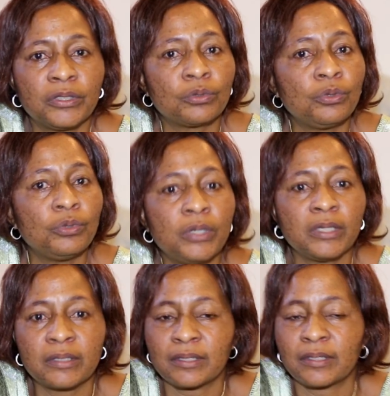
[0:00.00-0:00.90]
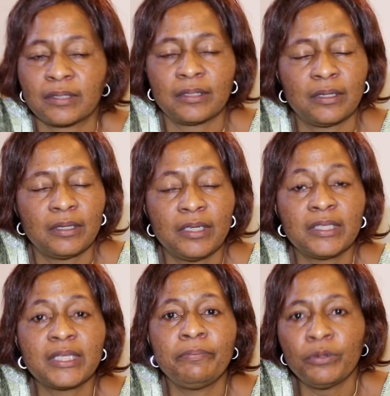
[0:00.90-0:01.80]
The school
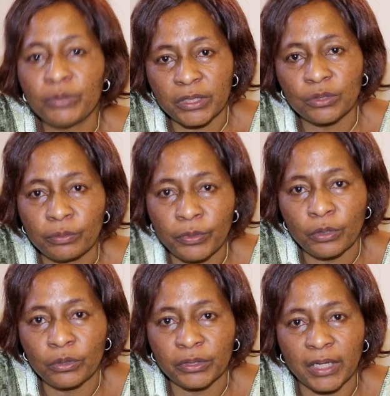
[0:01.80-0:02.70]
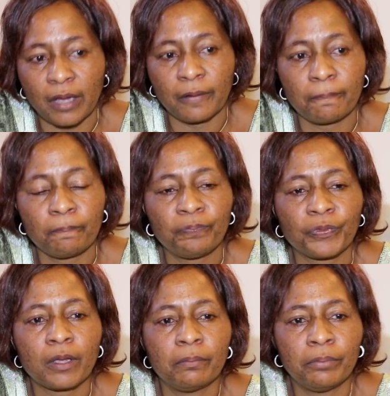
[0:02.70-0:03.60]
is a beauty to behold now,
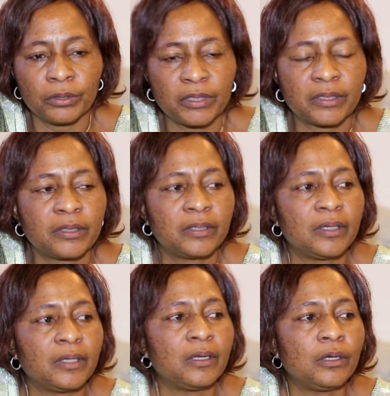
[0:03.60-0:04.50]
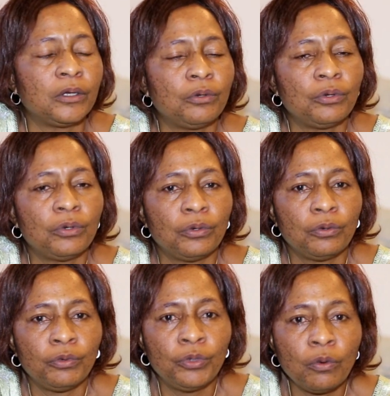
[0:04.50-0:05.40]
but
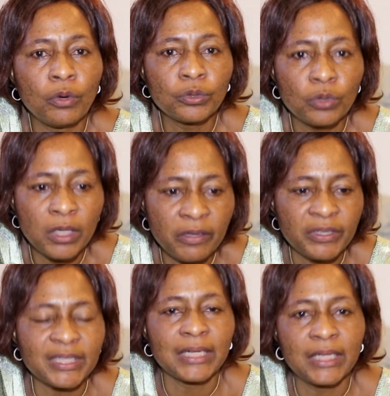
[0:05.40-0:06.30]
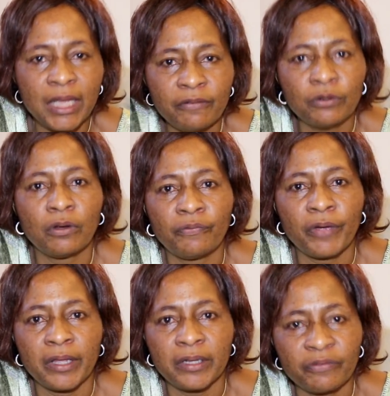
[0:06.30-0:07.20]
we don't want to leave it at the level of
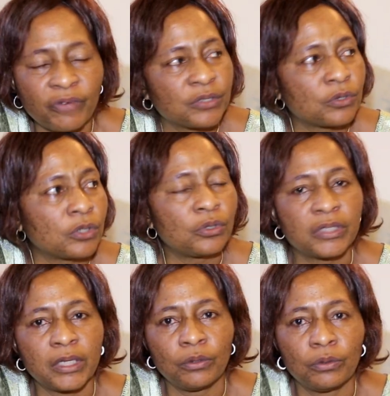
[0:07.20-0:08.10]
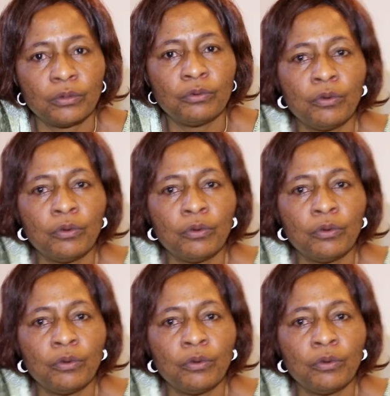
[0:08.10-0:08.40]
the infrastructures alone.